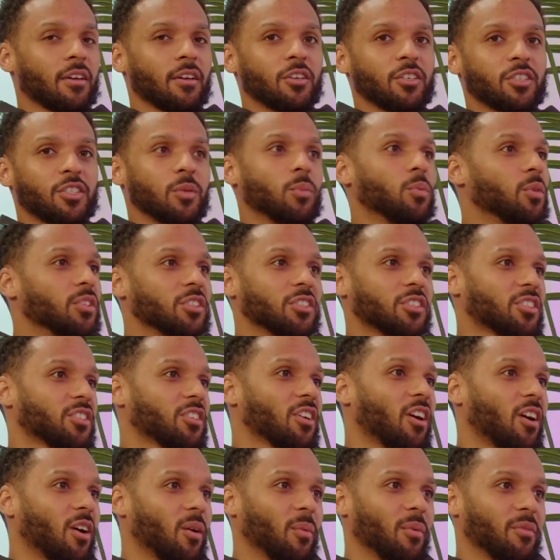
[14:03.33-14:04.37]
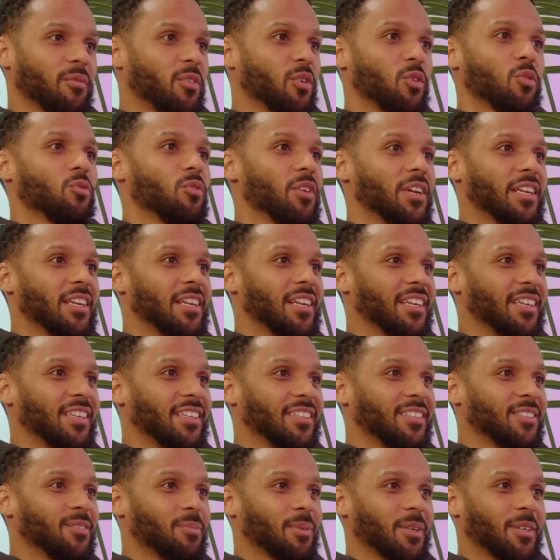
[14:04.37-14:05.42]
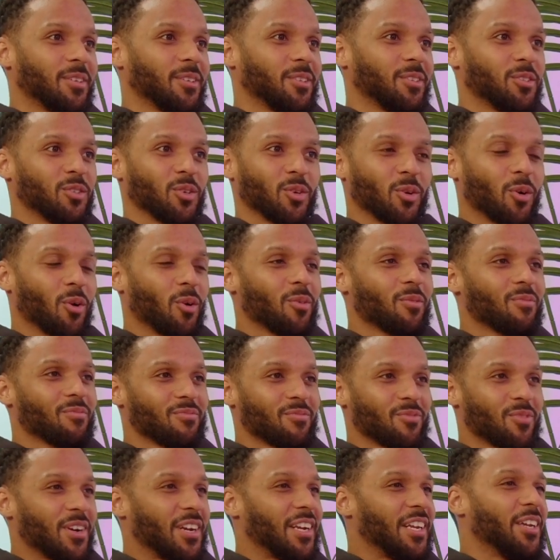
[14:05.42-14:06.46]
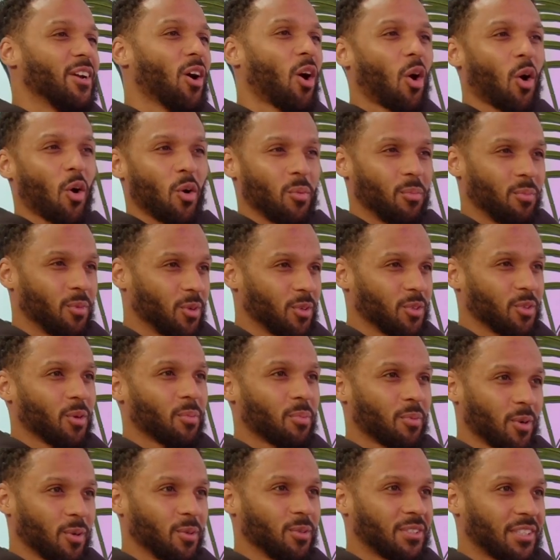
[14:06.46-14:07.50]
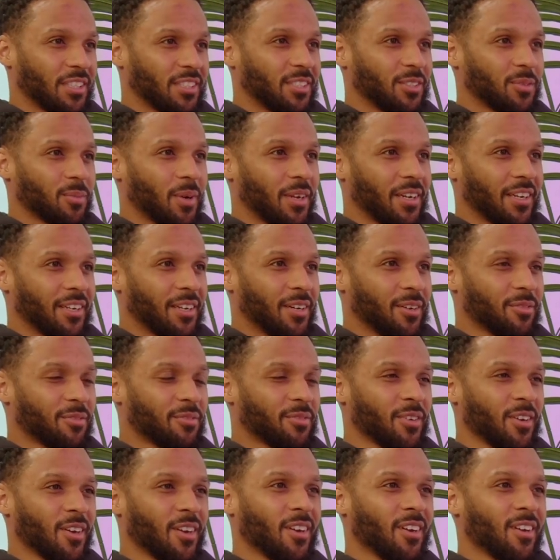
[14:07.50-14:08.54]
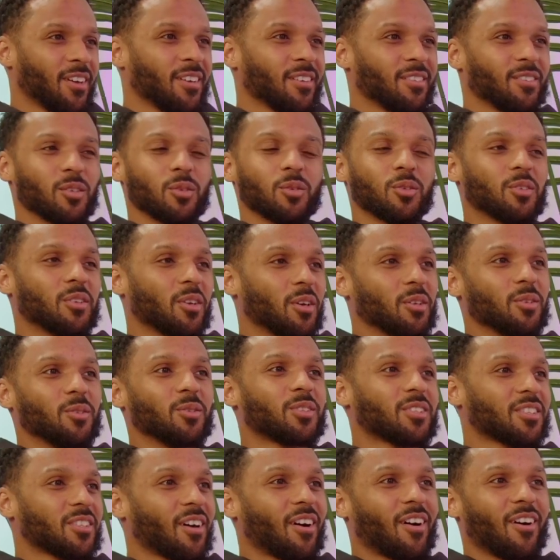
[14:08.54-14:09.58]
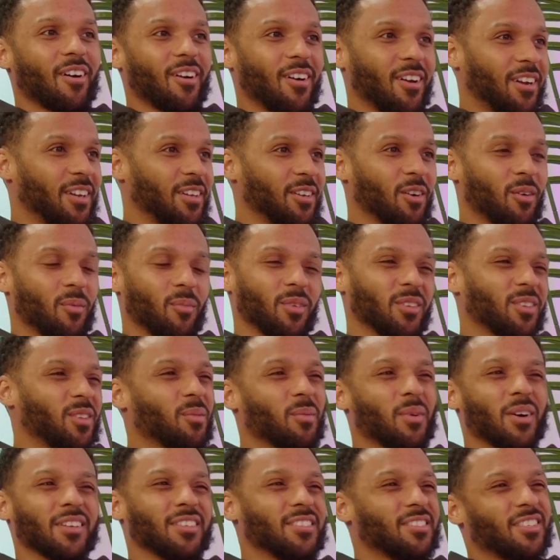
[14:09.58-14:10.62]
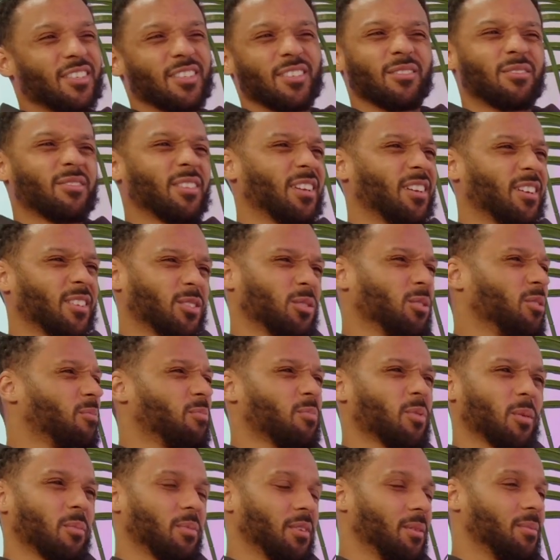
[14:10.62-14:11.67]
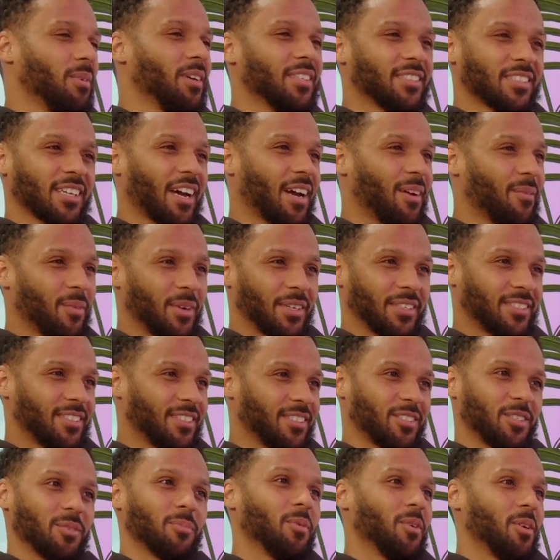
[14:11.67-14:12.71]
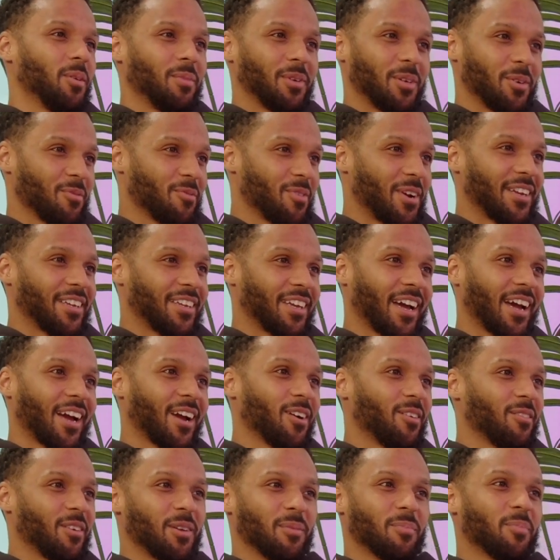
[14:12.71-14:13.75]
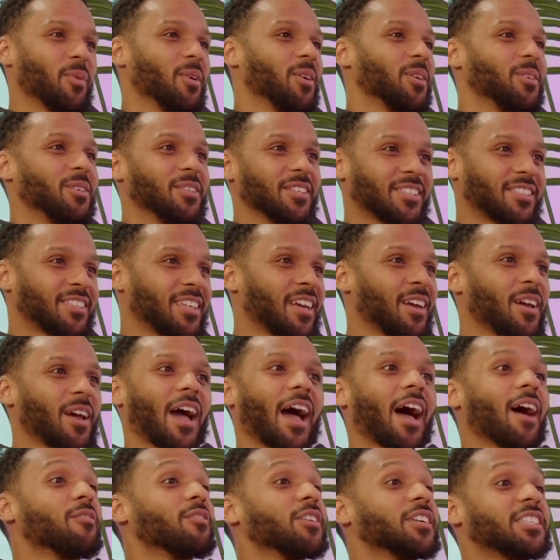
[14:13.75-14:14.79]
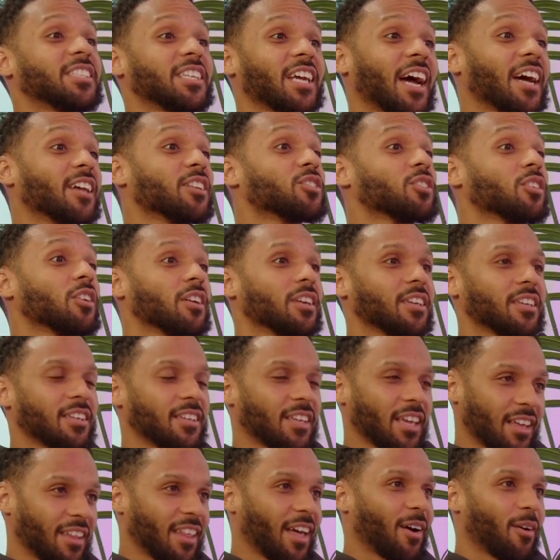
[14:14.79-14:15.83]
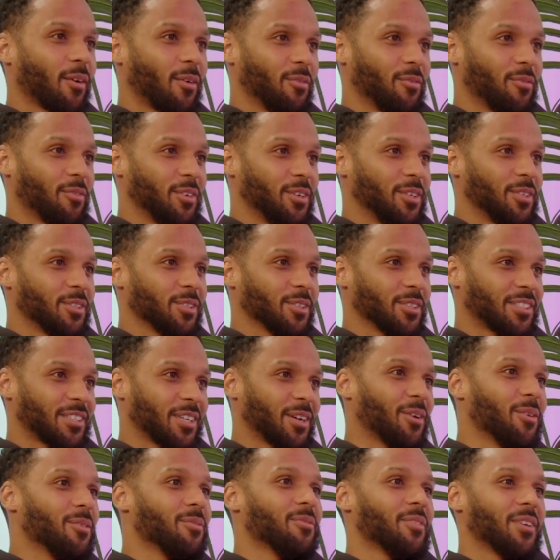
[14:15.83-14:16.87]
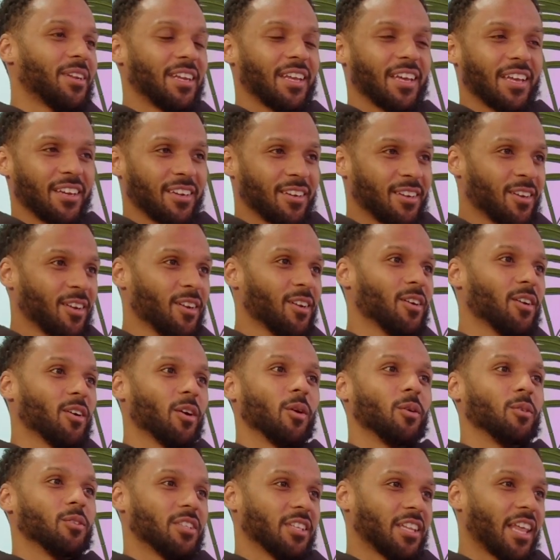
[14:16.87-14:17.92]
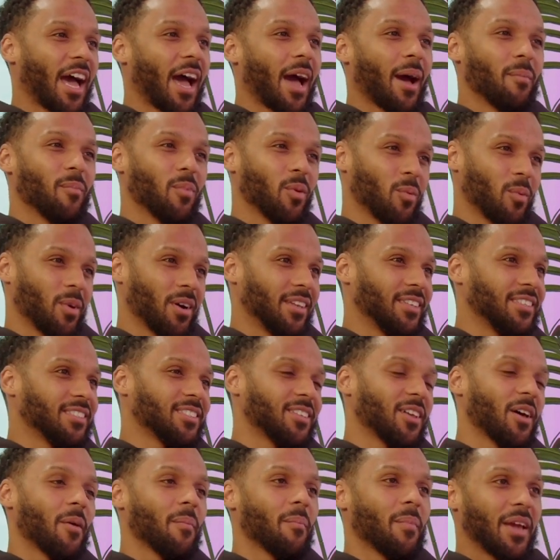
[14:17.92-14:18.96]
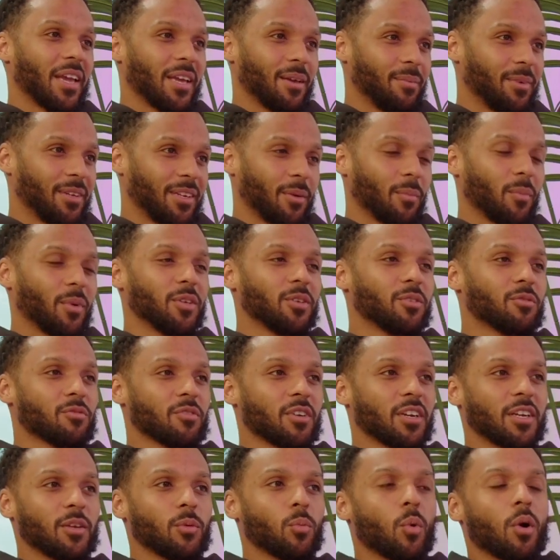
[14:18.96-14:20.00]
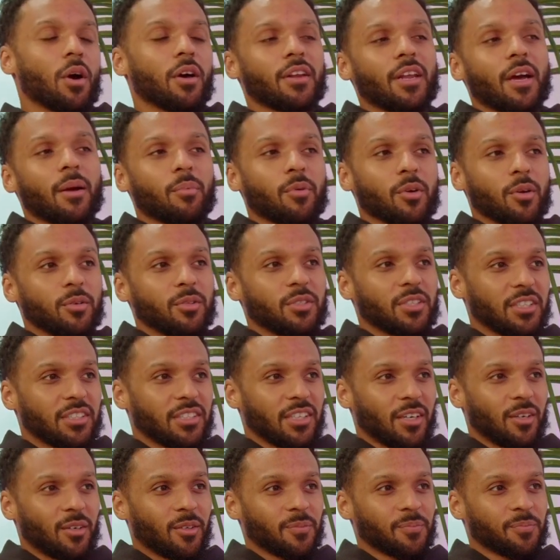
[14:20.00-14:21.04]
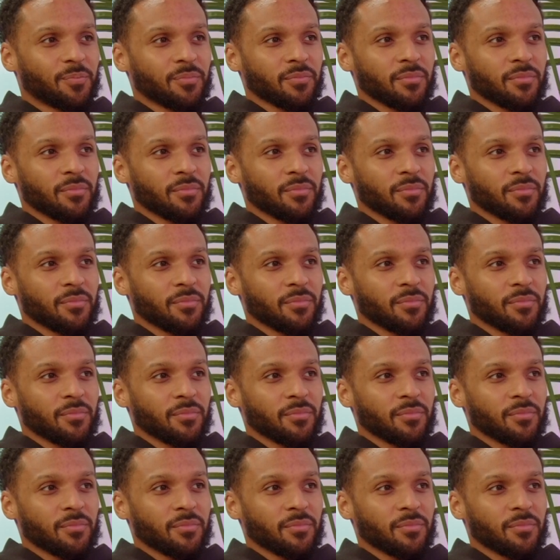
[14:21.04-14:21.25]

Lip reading: she wouldn't start with the green leads because you're not really homed on your processes well enough. You start early on with the ones that you think are sort of probably a bit of time wasters. So you put them in the red category, but you just have a chat to get that confidence yourself, and then go to the amber ones that are maybe. And then when you've really worked that process out,